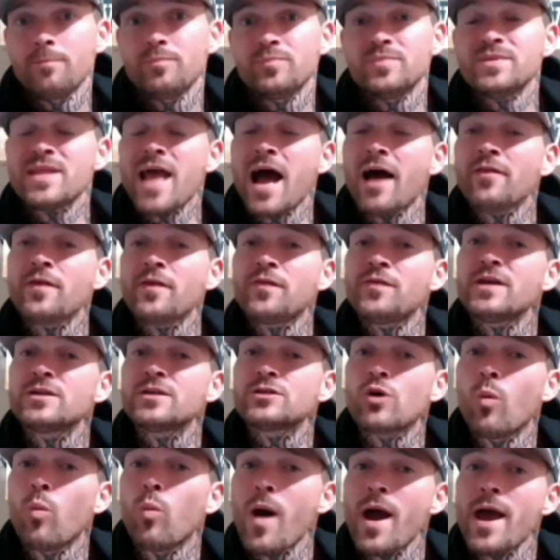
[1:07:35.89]
Now that there's
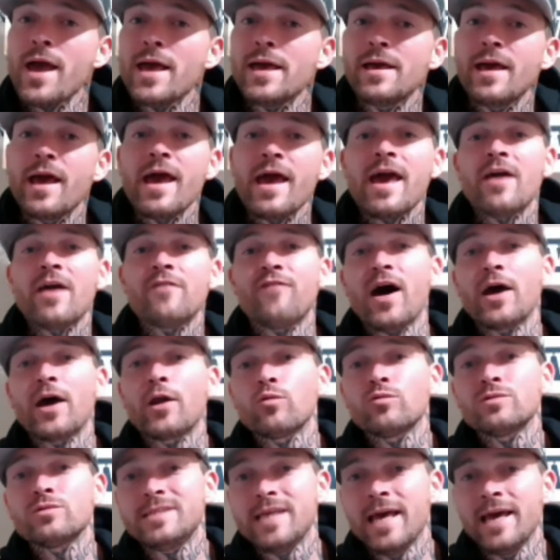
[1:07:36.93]
a way, if I
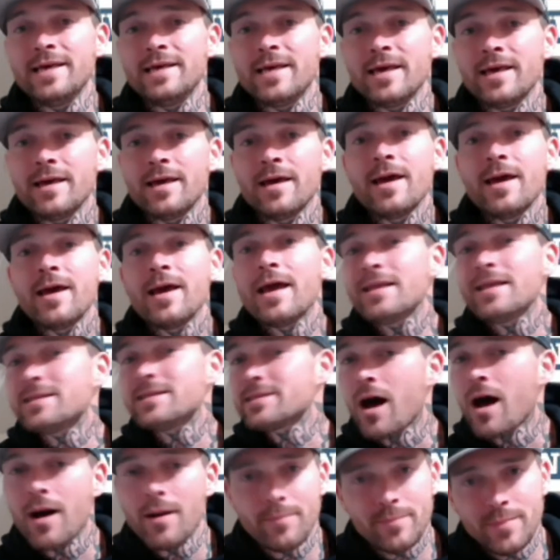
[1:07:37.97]
don't take it, it's
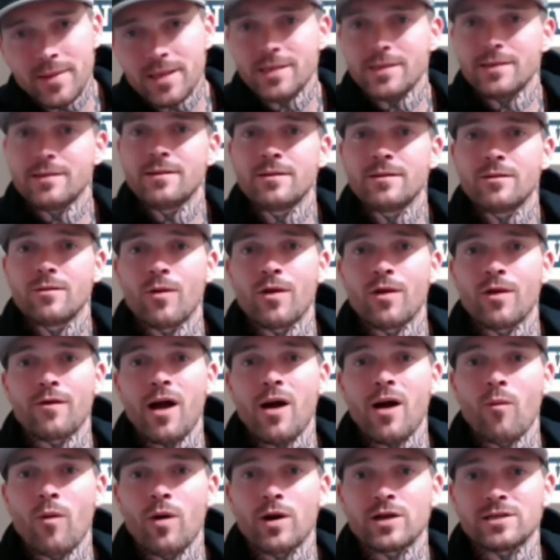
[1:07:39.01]
on me, whether I
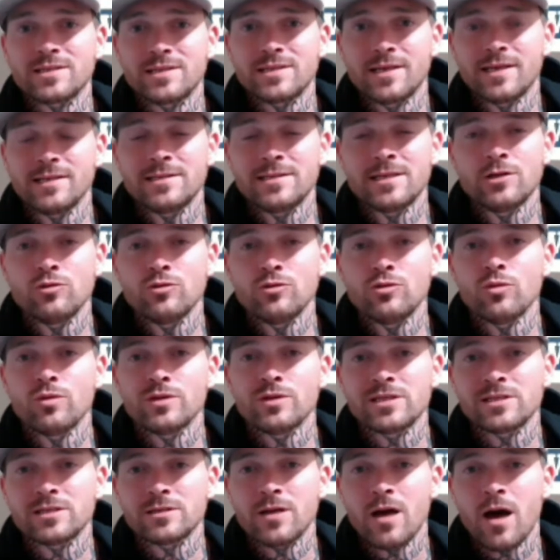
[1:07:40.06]
want to continue doing
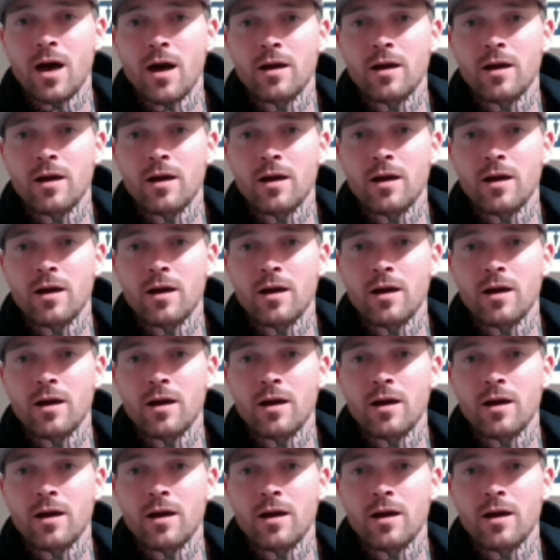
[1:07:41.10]
this or not.